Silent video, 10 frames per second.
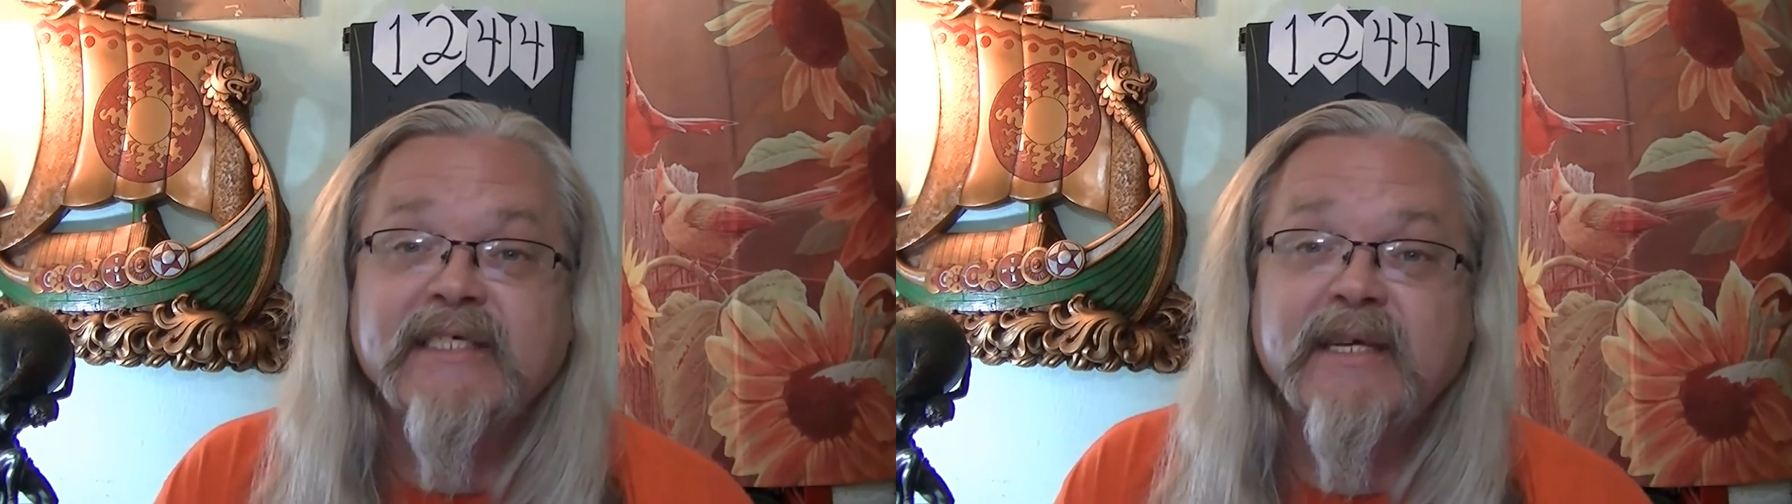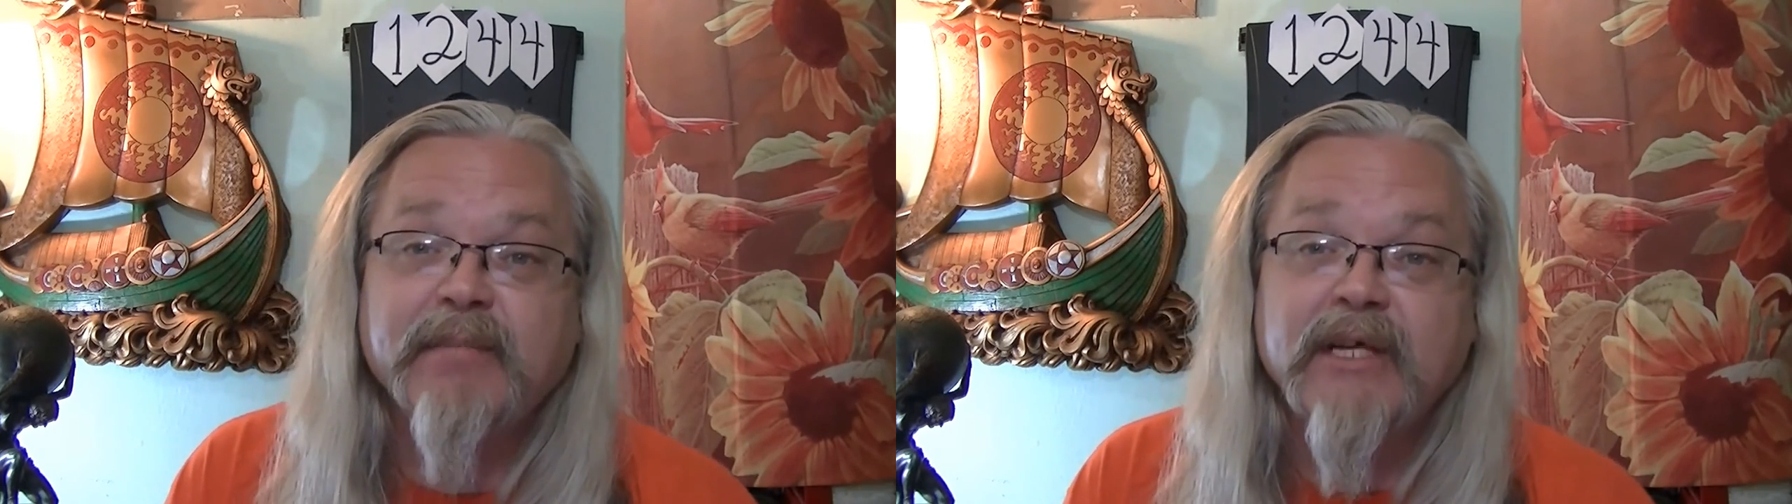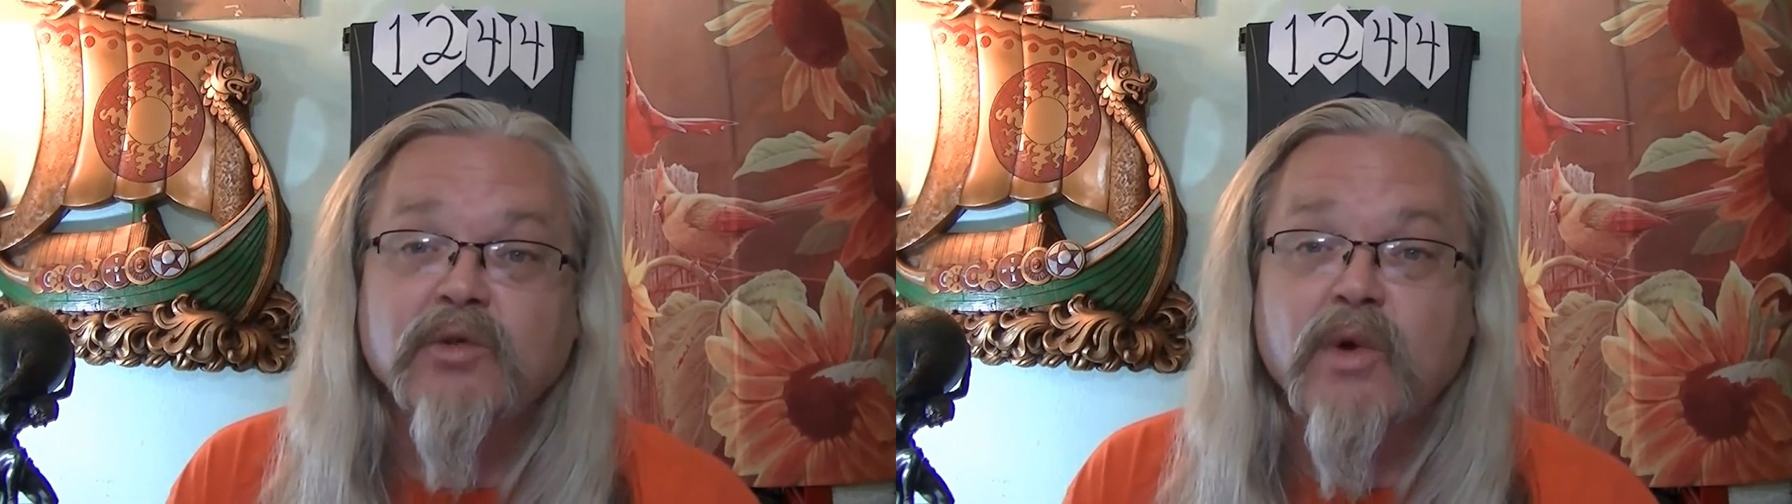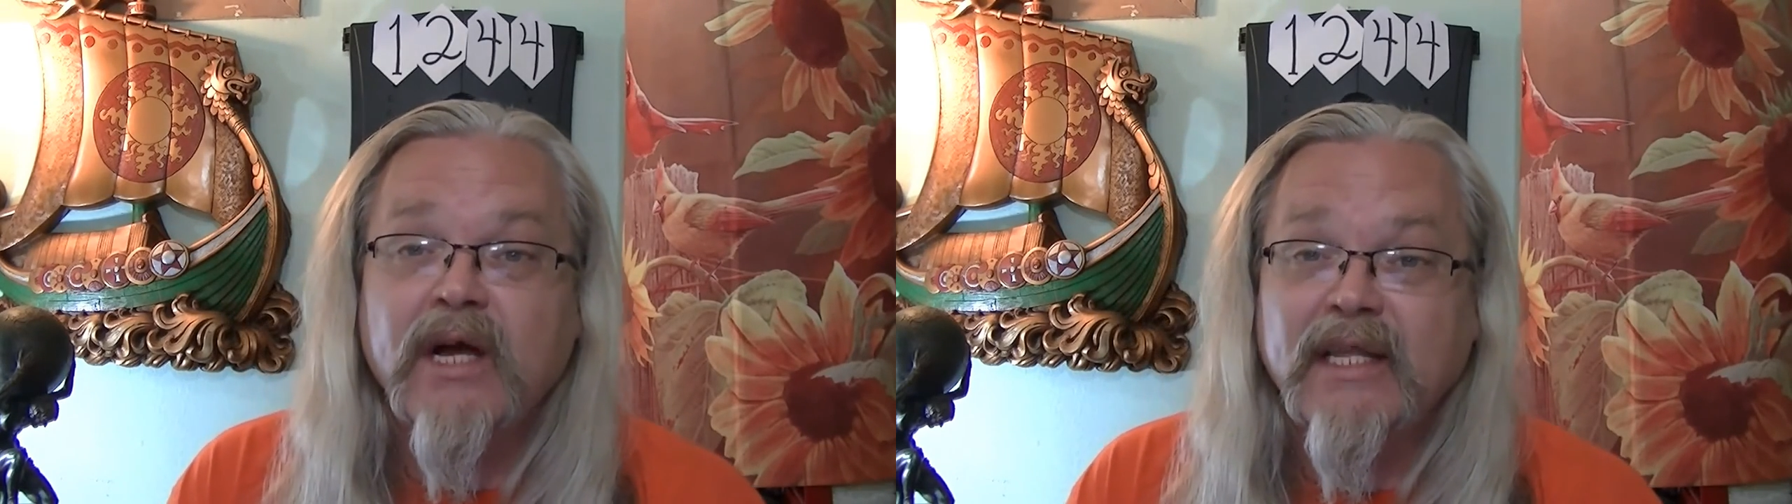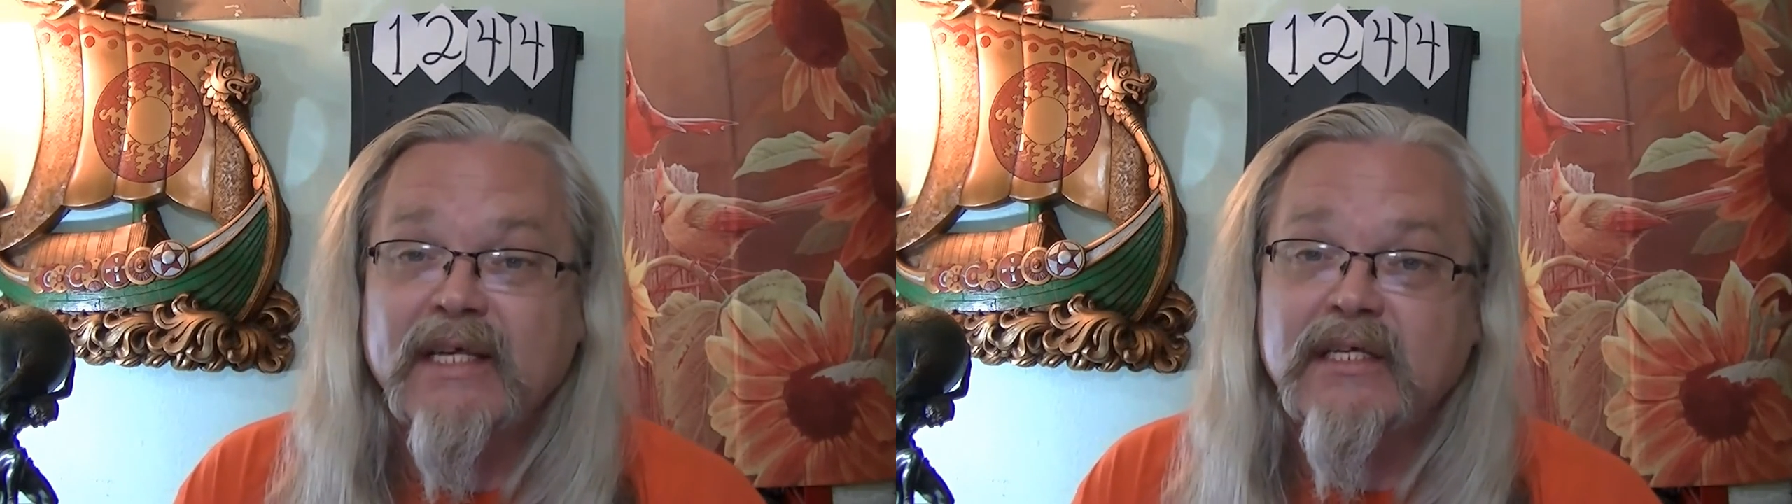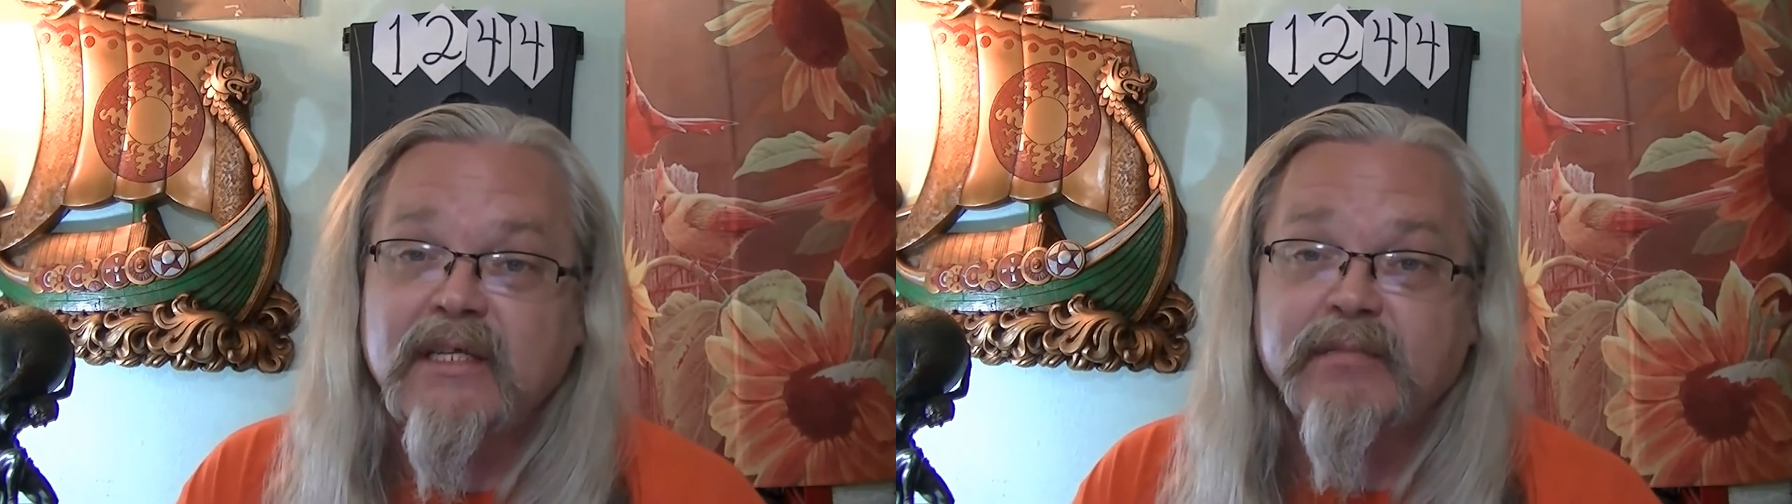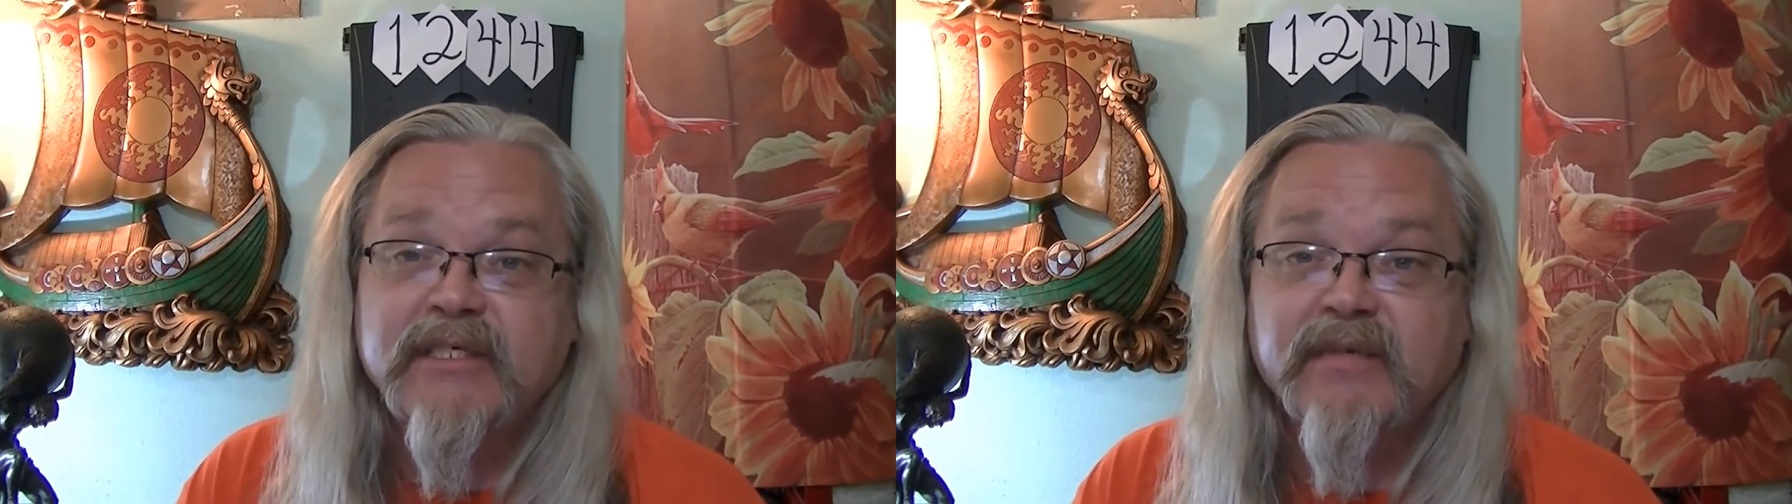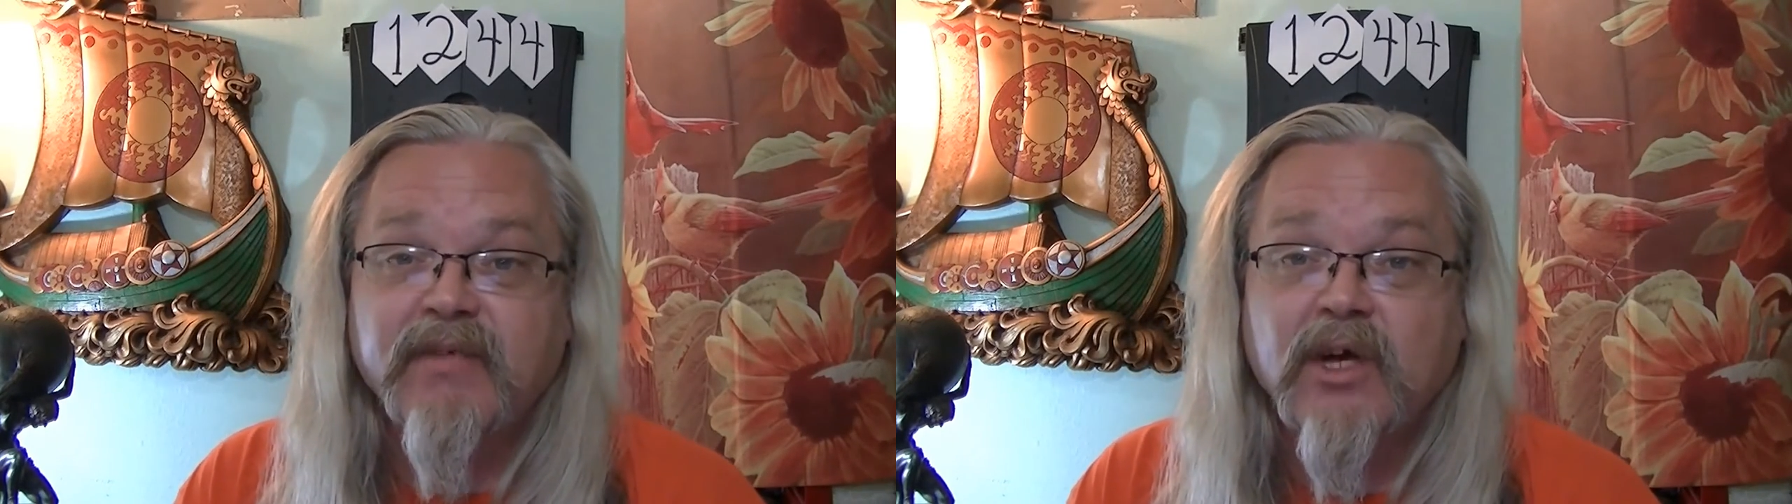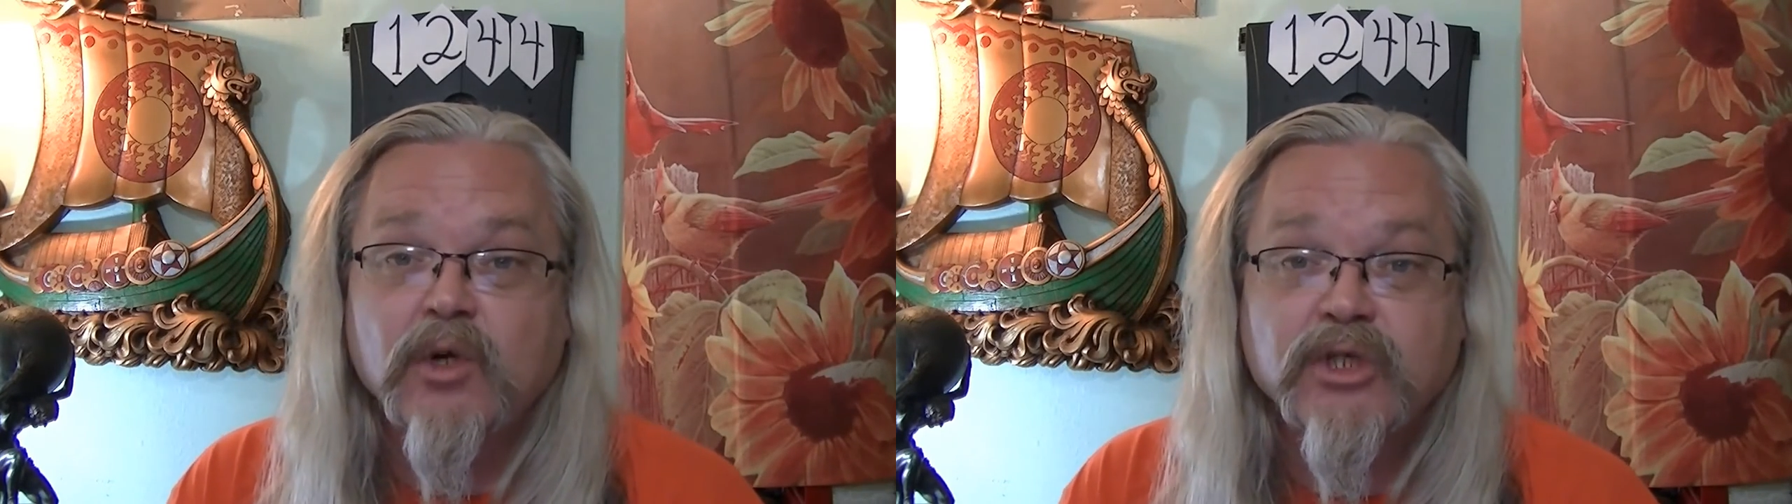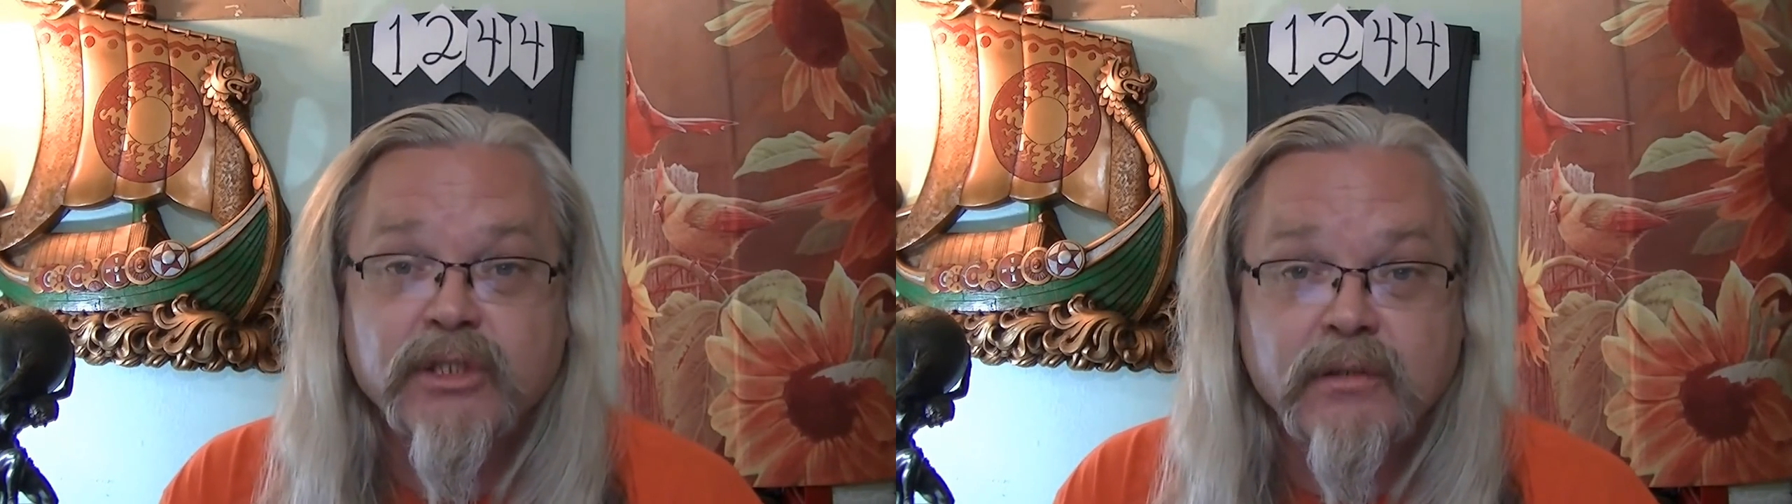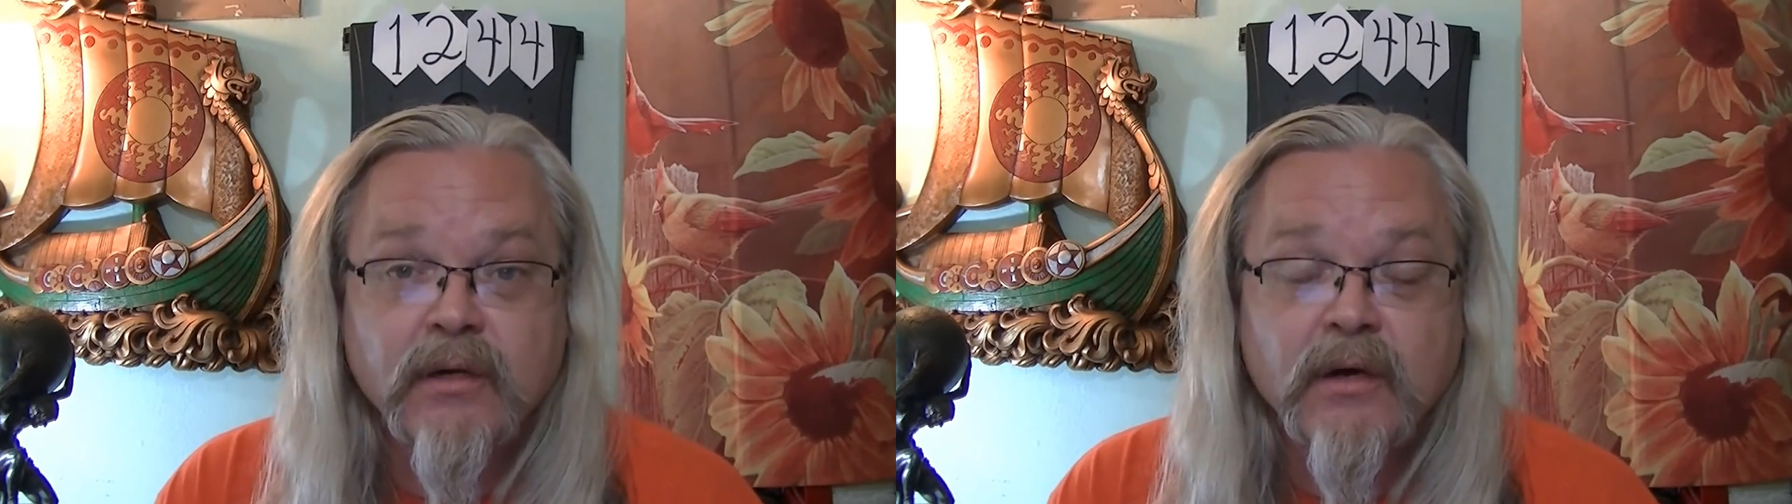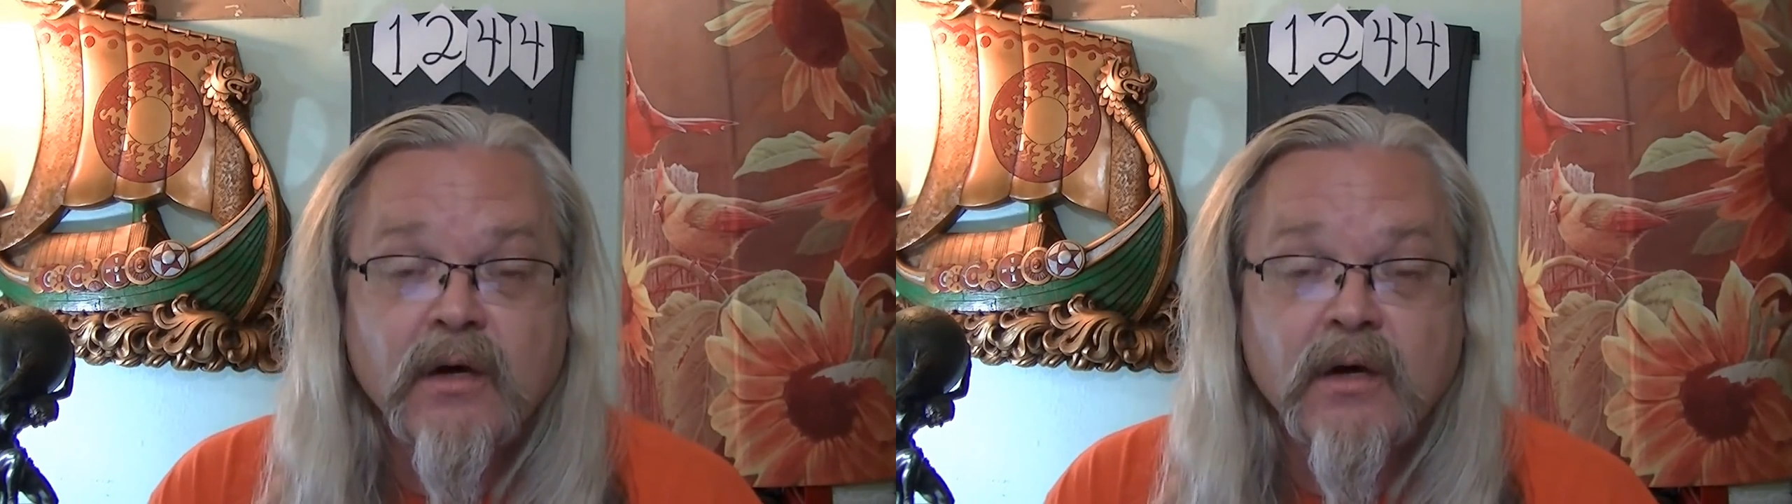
seeping directly into the Pacific Ocean,